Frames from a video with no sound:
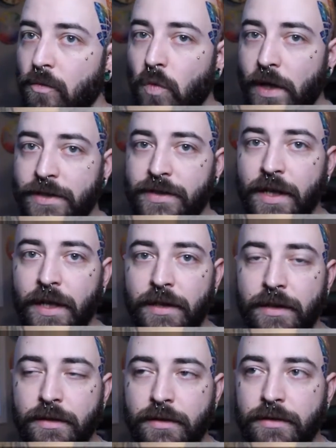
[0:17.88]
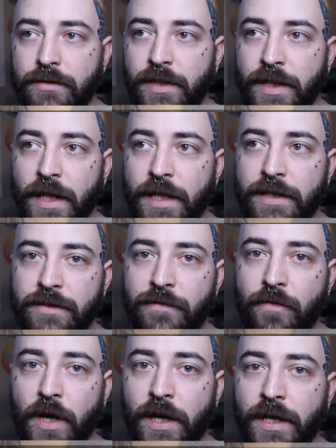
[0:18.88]
Wednesday. Today is
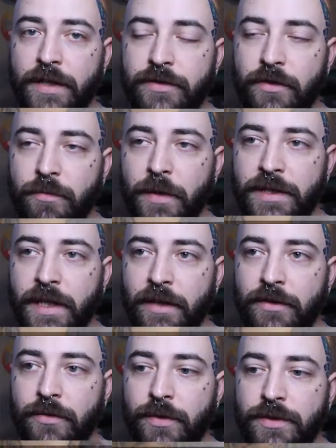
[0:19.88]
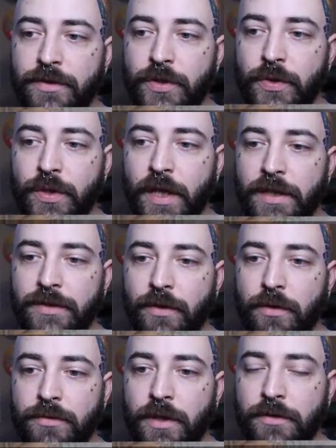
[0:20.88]
Friday, so my tattoo is 2 days
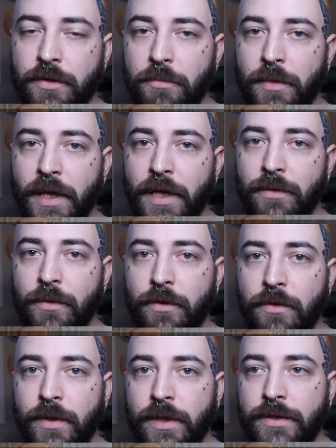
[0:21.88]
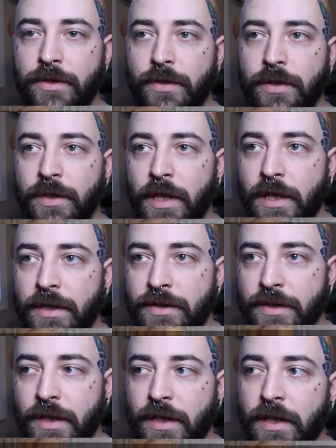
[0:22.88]
old. I'll turn my head real quick so you can kind of
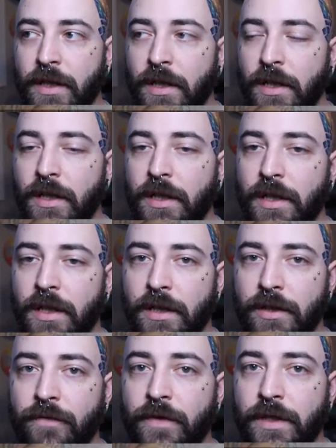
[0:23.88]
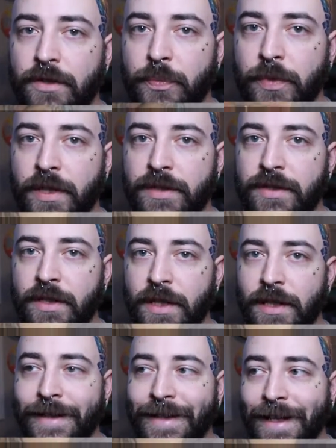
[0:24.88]
see the finished piece. And
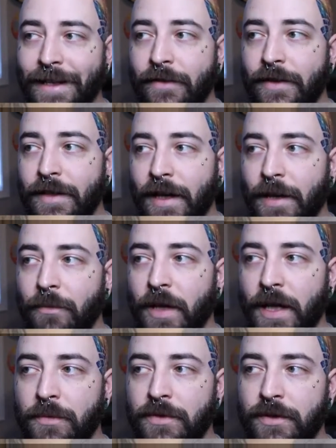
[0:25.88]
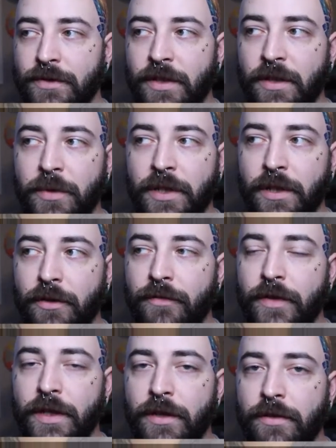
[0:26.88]
then at the end of the time lapse, there's going to be another
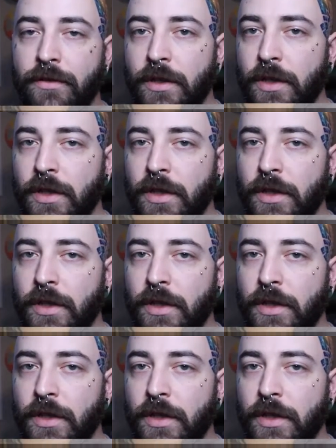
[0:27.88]
video